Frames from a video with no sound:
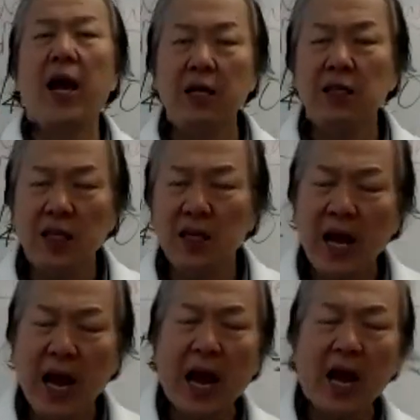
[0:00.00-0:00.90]
anything
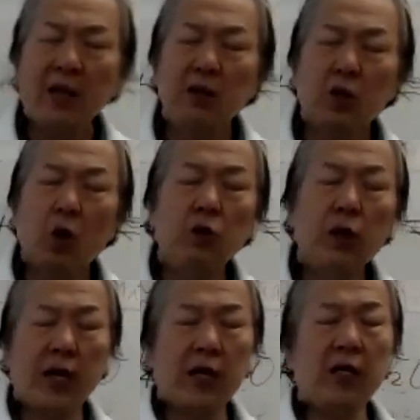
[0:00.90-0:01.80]
can
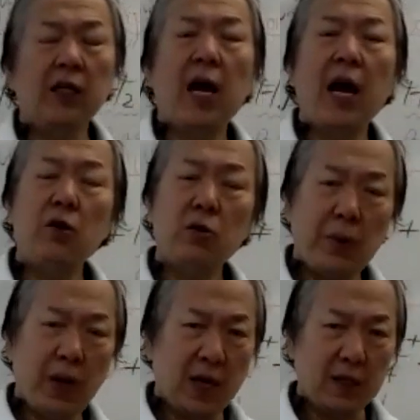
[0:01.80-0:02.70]
donate H+.
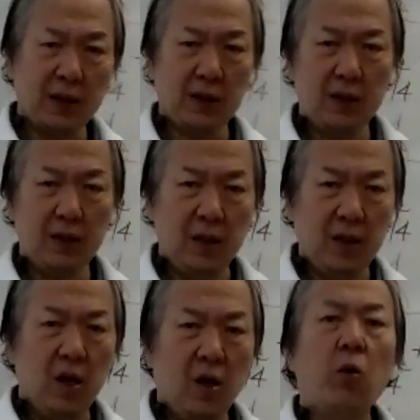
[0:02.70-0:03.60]

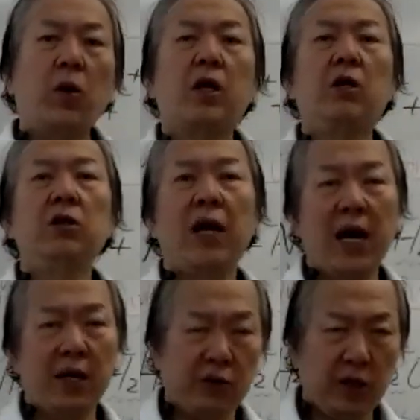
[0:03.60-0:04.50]
We call the
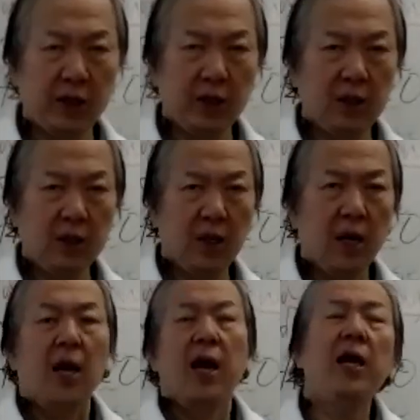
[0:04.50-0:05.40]
acid.
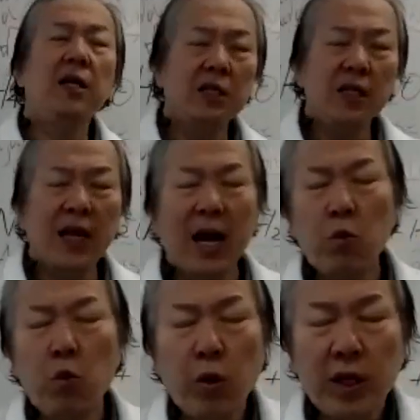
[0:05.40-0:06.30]
Anything
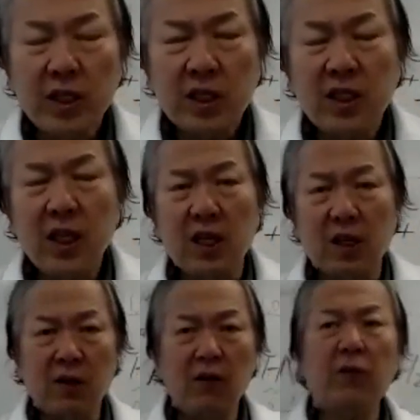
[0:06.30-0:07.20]
can
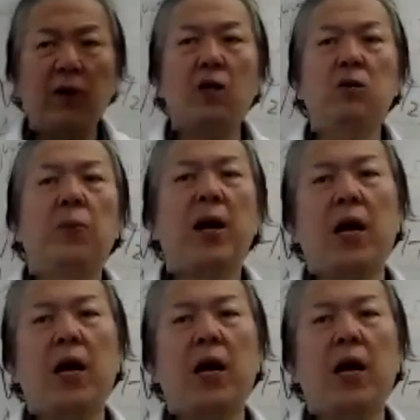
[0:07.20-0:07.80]
receive H+.